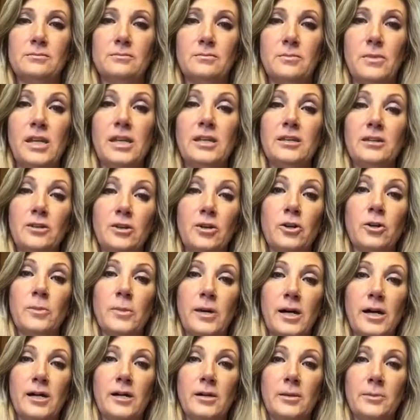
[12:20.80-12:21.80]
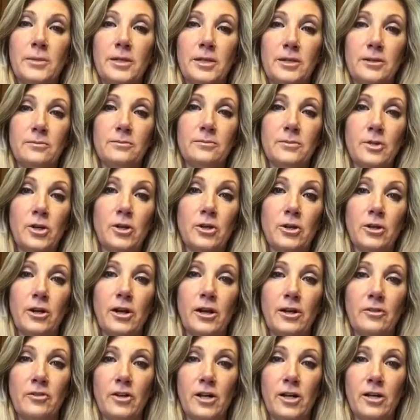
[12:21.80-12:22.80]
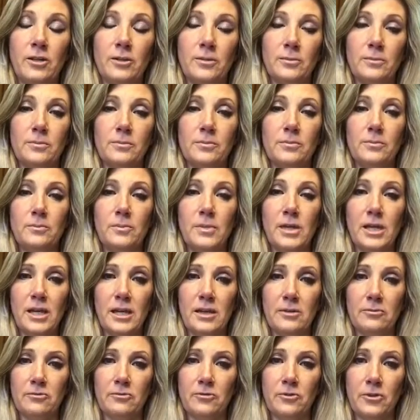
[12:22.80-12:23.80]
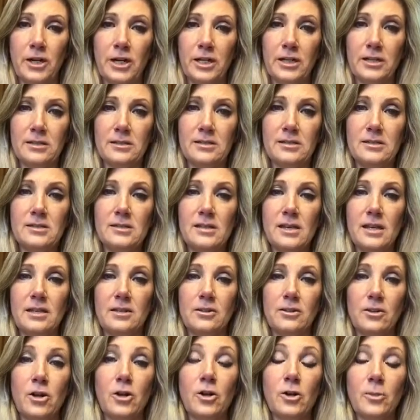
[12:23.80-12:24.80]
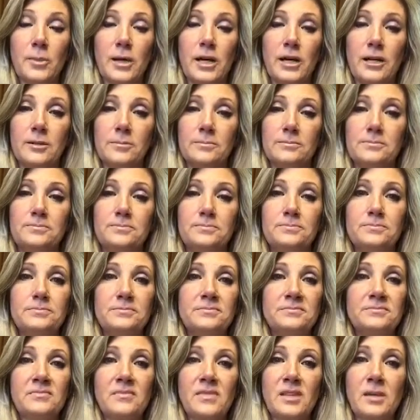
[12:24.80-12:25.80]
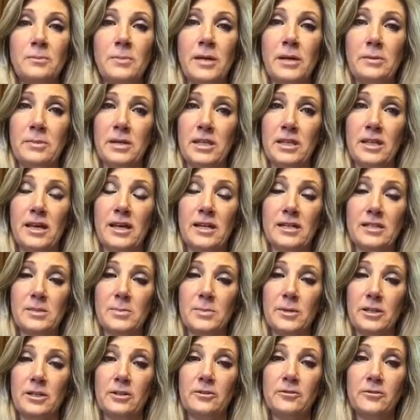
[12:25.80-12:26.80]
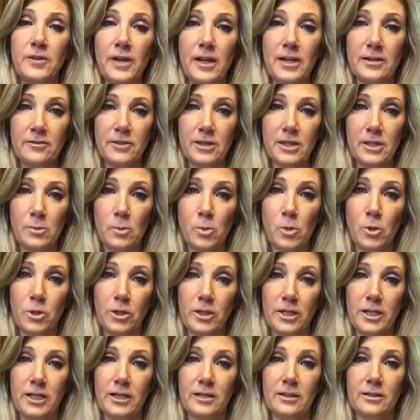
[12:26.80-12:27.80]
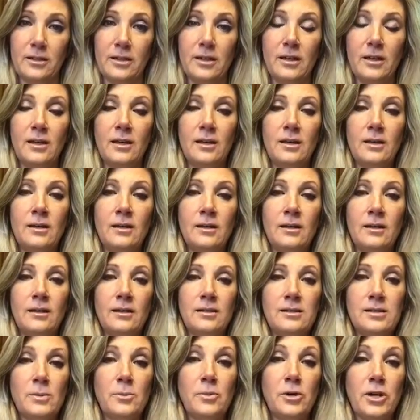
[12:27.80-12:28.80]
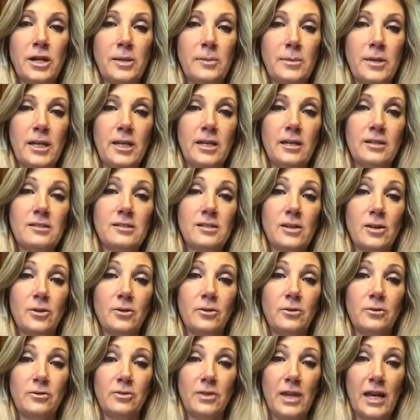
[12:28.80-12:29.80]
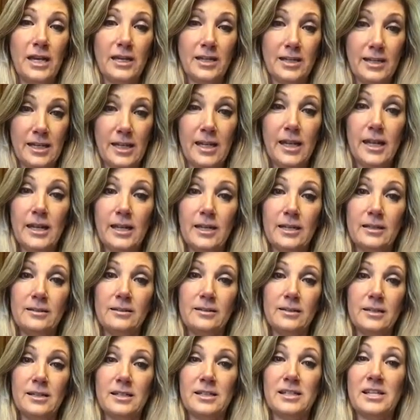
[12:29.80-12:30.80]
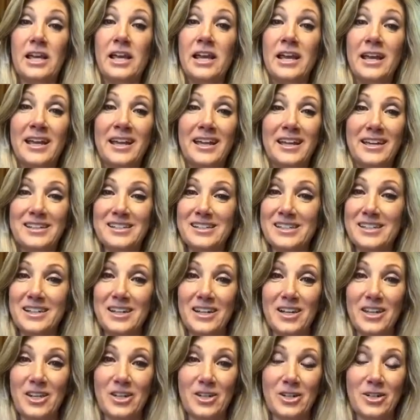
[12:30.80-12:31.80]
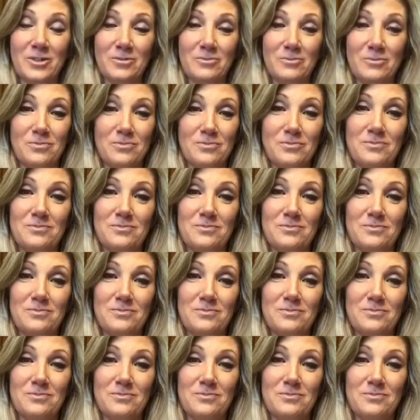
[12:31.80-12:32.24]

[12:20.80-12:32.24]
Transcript: me and her have all become friends, and her mom met me at the hospital at 5 a.m. to bring me. So that again is another